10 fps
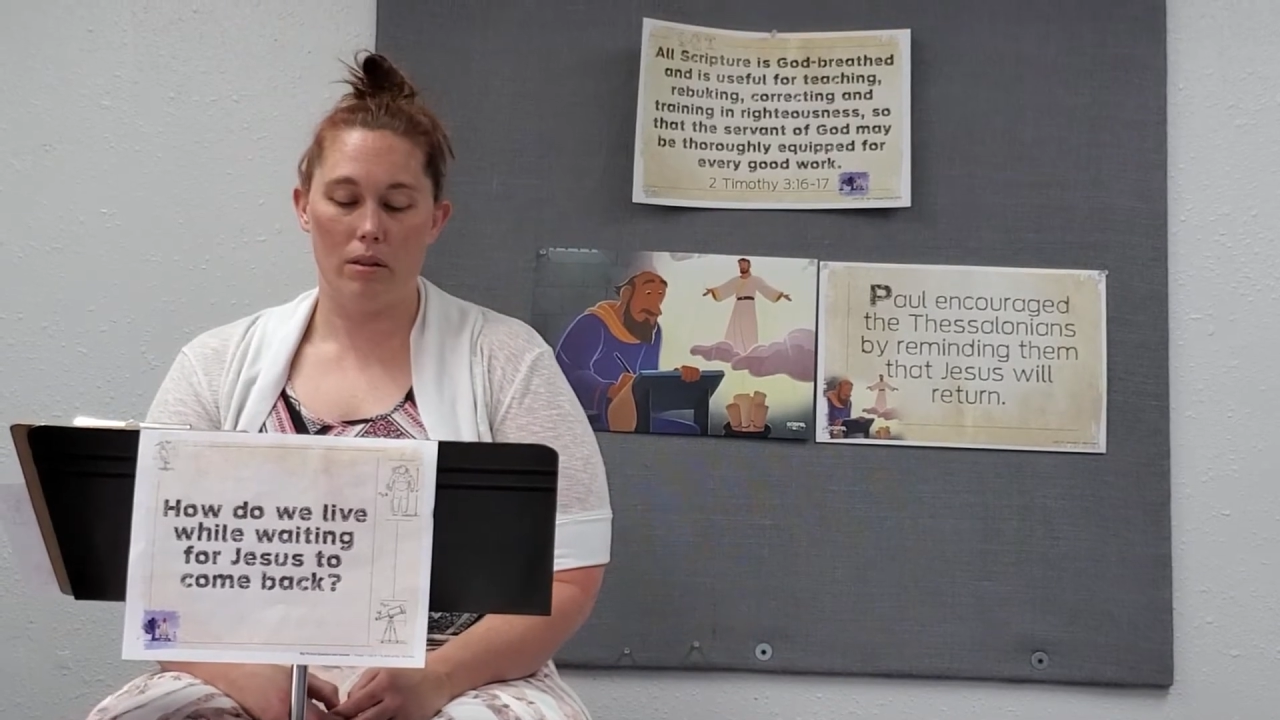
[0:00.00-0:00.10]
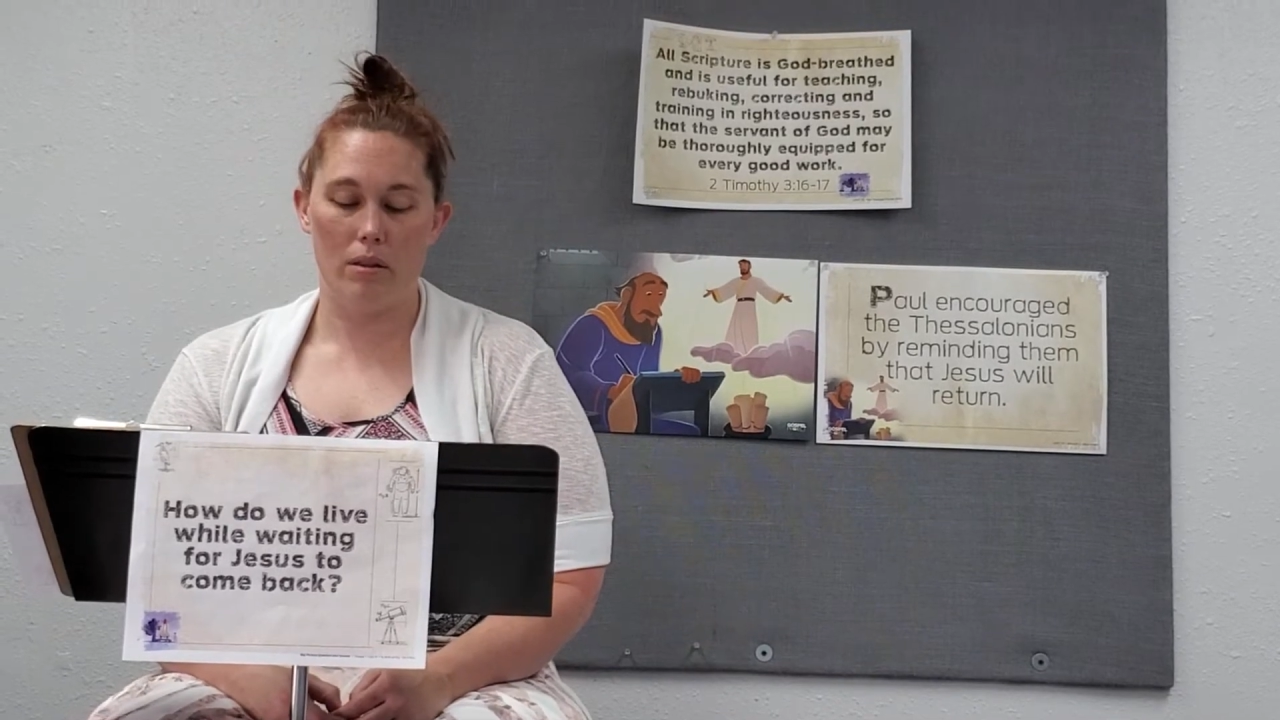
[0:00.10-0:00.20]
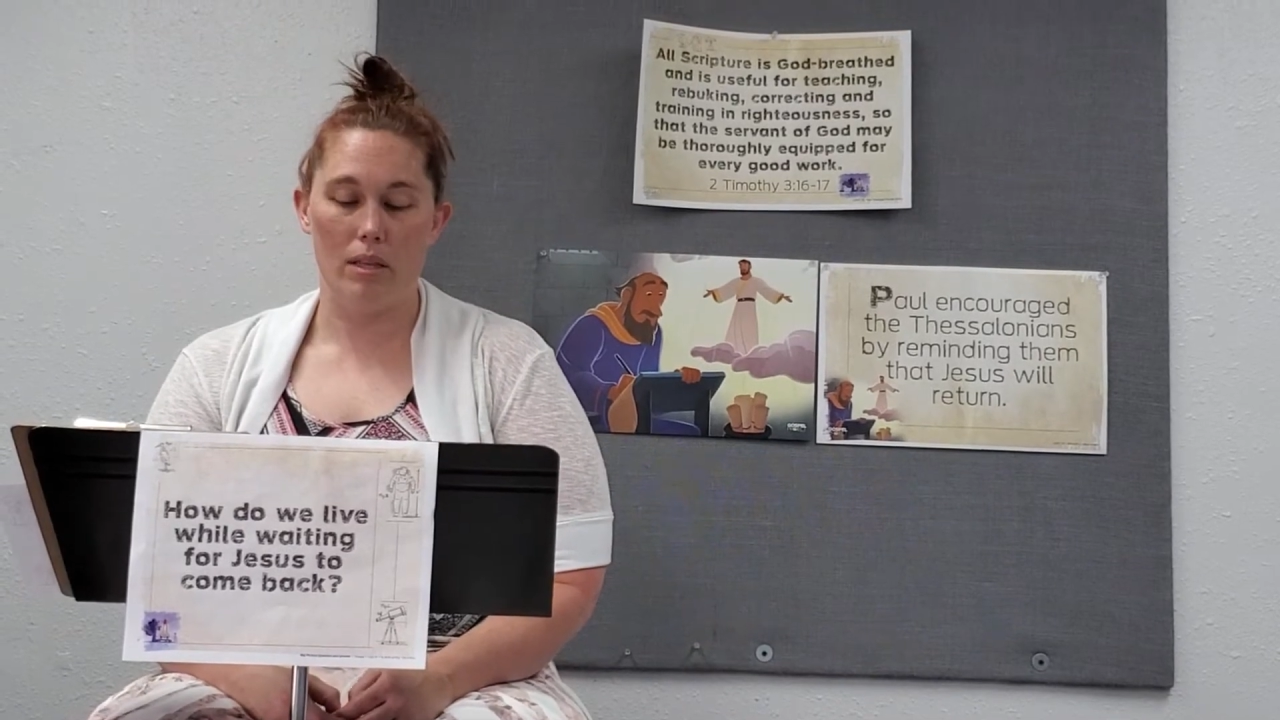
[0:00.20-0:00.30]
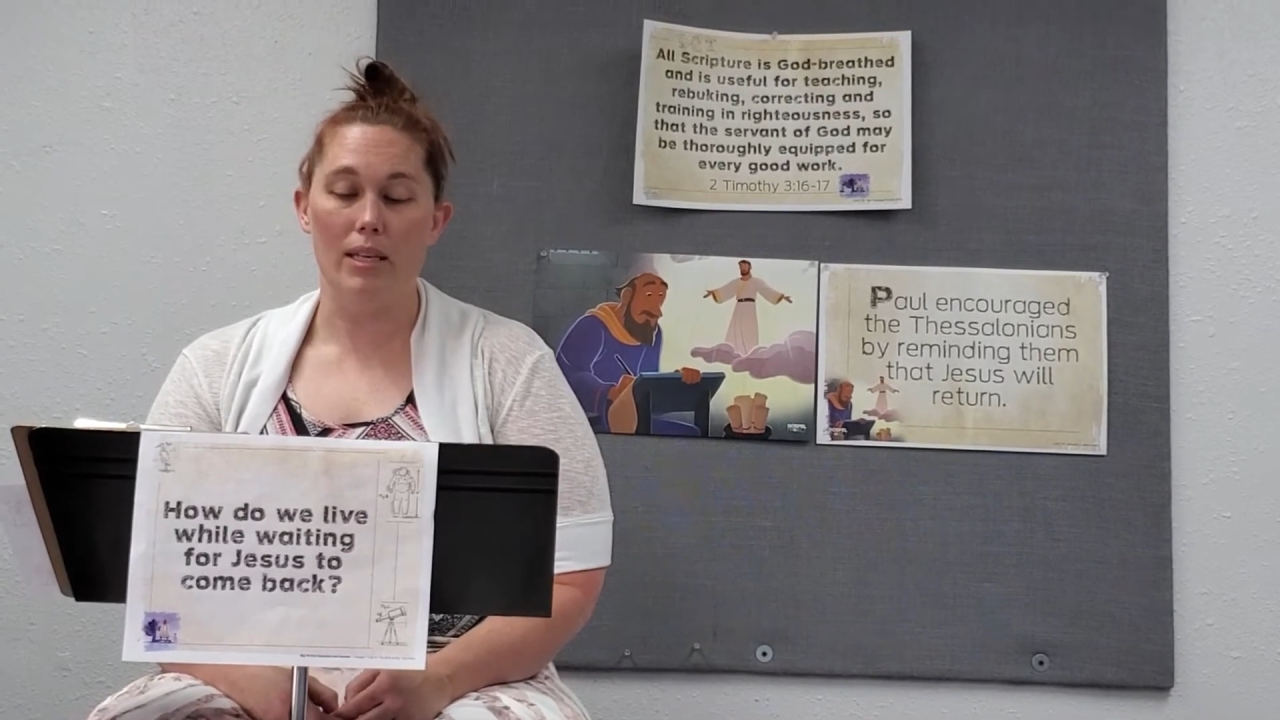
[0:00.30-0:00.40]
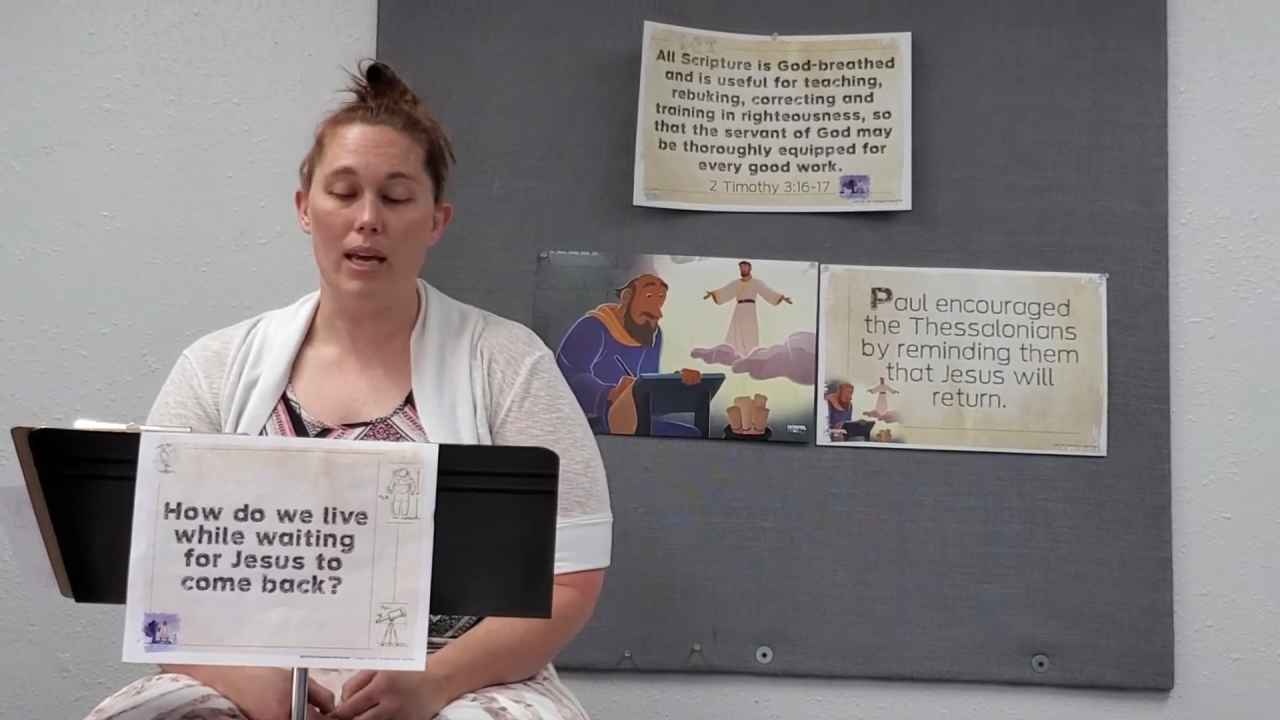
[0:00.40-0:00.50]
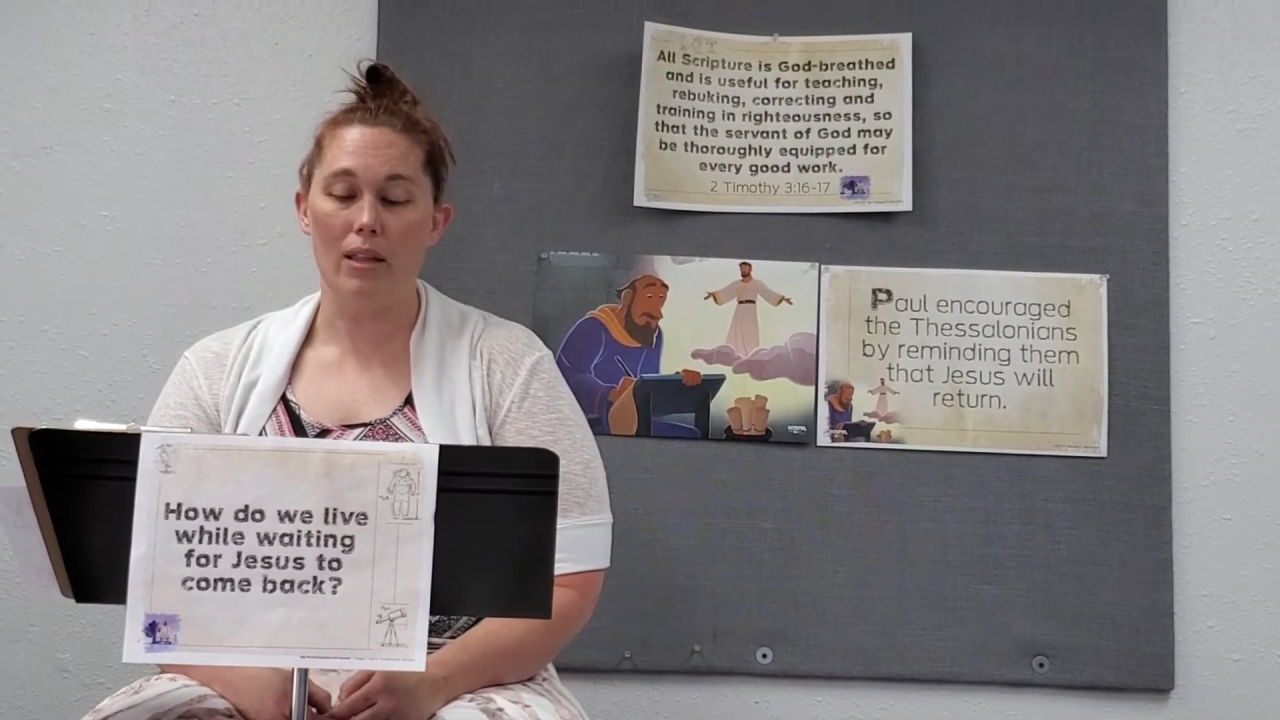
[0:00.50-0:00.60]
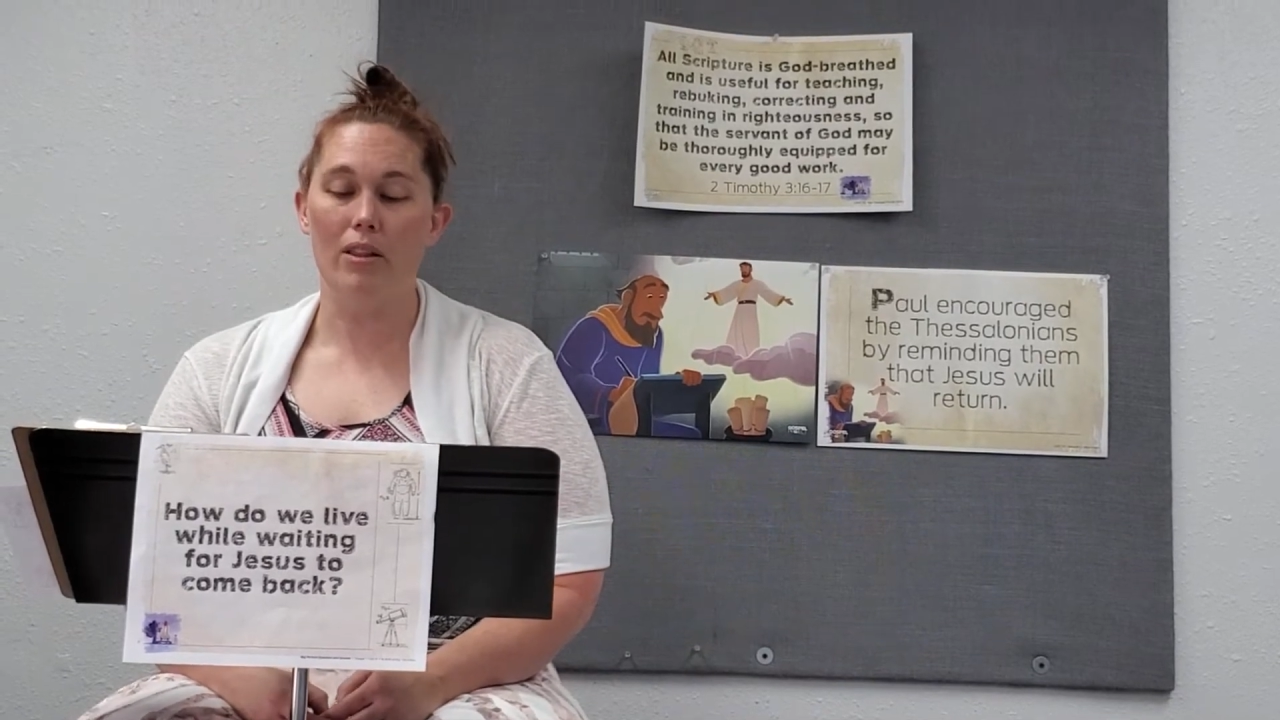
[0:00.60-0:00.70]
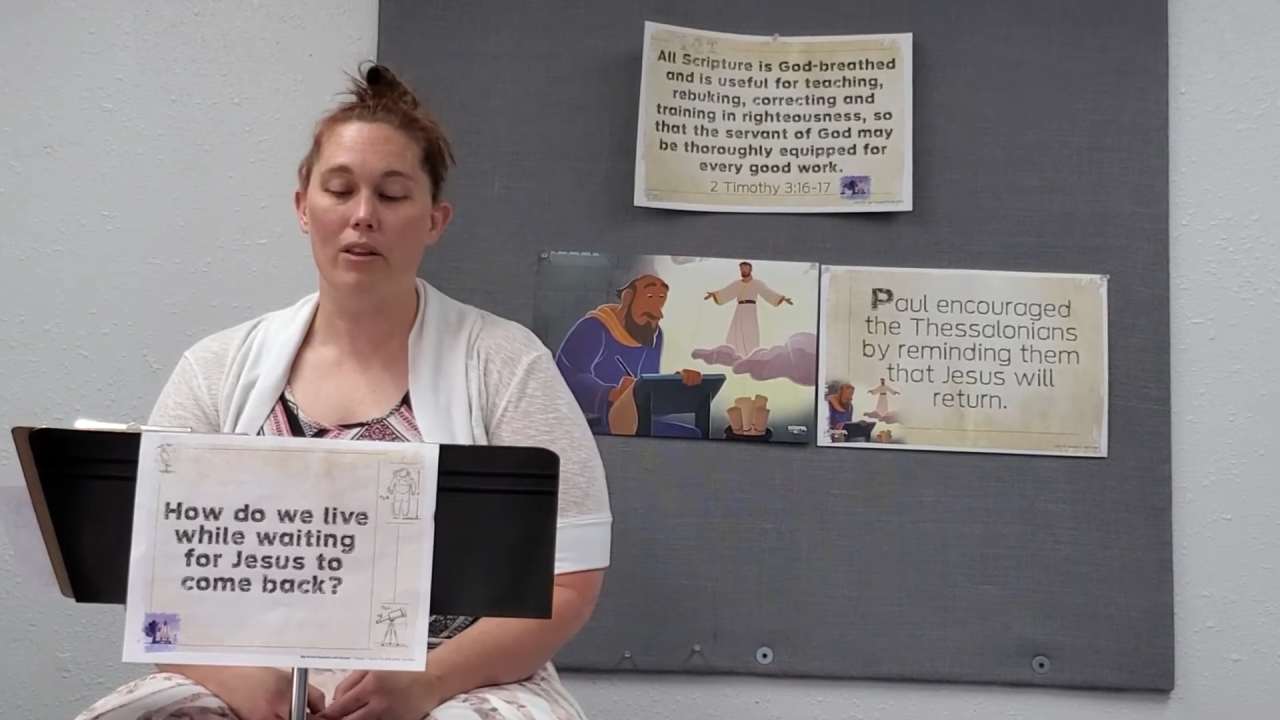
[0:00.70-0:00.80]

the day of